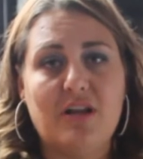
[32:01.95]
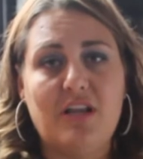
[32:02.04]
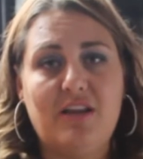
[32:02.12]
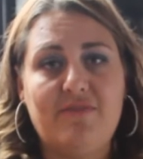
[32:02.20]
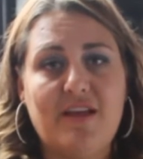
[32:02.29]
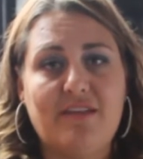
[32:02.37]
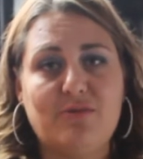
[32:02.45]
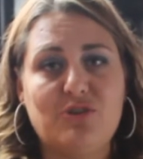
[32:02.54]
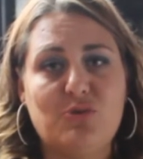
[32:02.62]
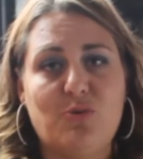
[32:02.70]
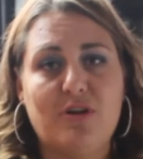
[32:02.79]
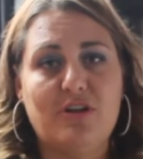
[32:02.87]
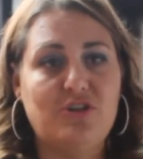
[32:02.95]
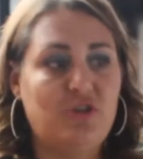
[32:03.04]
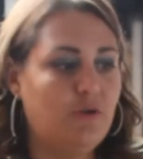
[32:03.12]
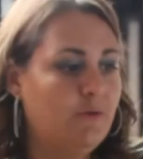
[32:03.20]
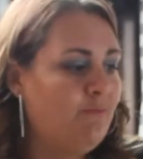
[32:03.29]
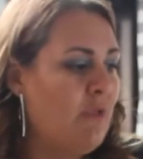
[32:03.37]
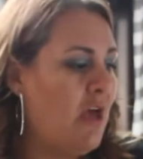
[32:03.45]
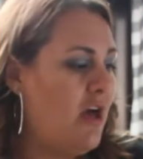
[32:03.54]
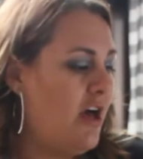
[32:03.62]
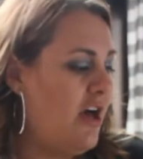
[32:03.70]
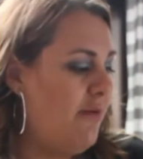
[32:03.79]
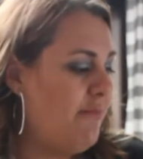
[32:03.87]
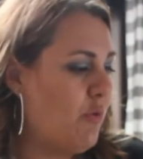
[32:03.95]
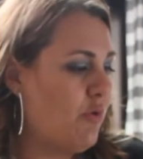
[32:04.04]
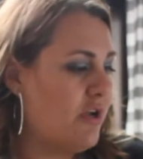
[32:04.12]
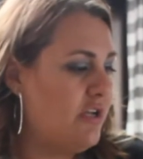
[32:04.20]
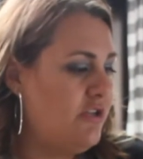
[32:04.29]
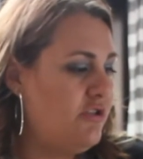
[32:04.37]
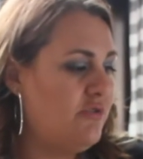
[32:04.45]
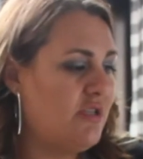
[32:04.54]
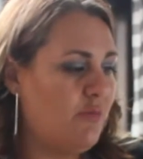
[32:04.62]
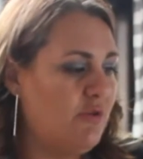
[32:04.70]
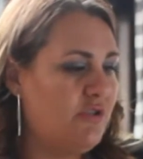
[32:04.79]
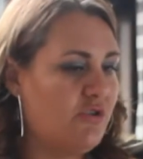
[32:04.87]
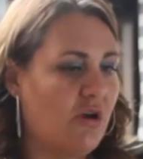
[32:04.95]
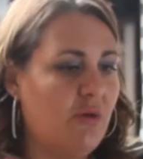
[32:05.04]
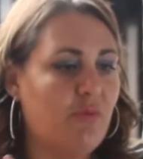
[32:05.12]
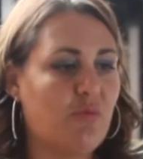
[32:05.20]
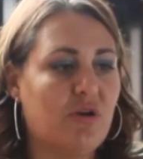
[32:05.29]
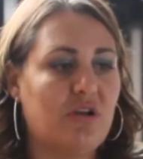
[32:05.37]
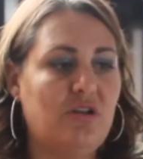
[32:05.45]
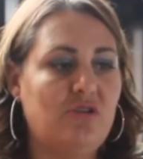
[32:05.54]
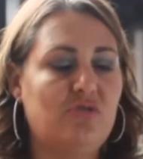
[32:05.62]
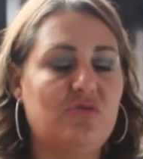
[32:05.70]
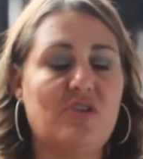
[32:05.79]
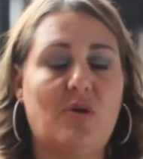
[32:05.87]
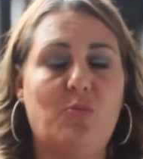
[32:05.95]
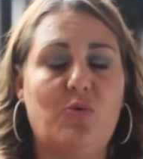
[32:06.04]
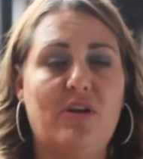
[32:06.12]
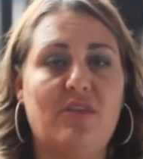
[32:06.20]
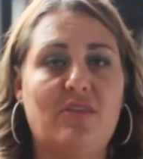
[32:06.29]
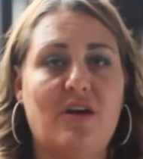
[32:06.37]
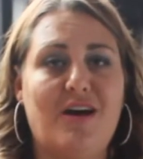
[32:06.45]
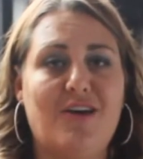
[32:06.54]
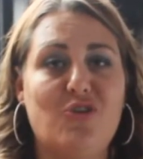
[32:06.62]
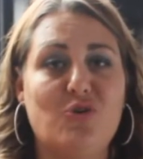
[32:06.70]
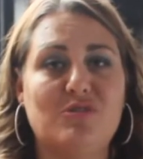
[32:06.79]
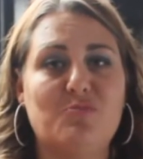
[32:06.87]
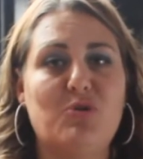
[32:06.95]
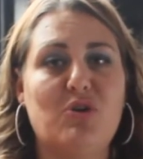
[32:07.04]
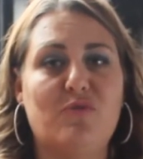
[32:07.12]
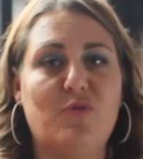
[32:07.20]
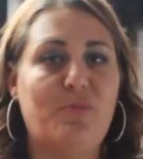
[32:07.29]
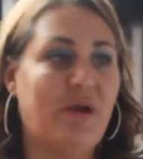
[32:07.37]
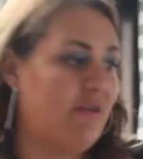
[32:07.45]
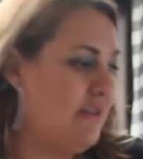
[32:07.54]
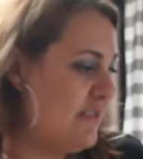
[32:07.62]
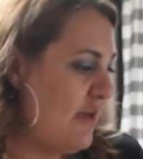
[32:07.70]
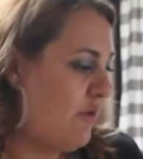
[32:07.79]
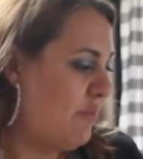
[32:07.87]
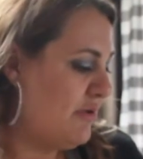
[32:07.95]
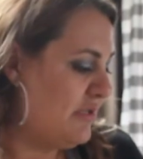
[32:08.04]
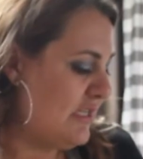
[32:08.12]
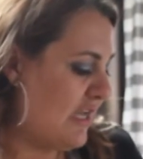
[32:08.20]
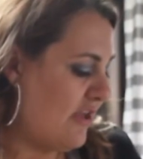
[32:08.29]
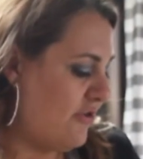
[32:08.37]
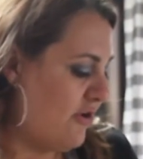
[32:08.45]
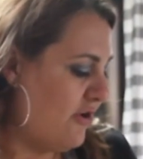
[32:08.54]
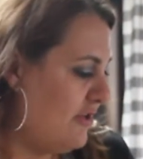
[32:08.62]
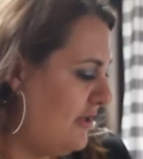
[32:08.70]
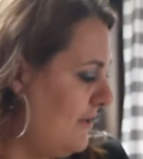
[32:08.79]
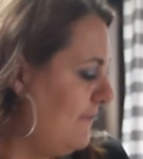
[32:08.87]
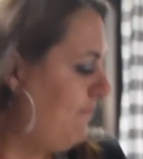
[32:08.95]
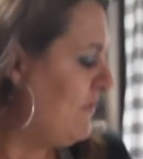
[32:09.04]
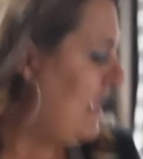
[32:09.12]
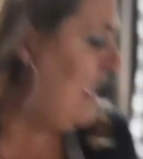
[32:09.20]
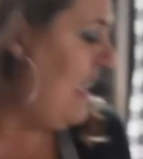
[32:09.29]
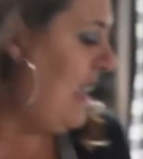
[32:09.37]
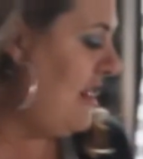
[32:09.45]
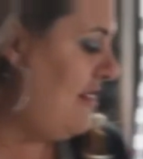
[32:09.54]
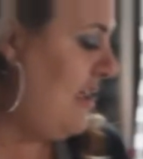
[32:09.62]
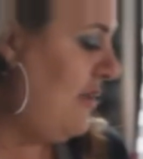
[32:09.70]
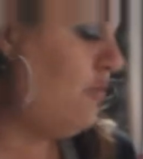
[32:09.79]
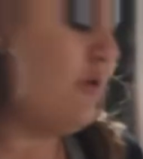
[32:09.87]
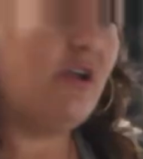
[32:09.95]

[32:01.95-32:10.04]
on it if that's what you want to do. But we're going to do some with syrup. We're going to do some with those beautiful berries that we put together earlier. And then we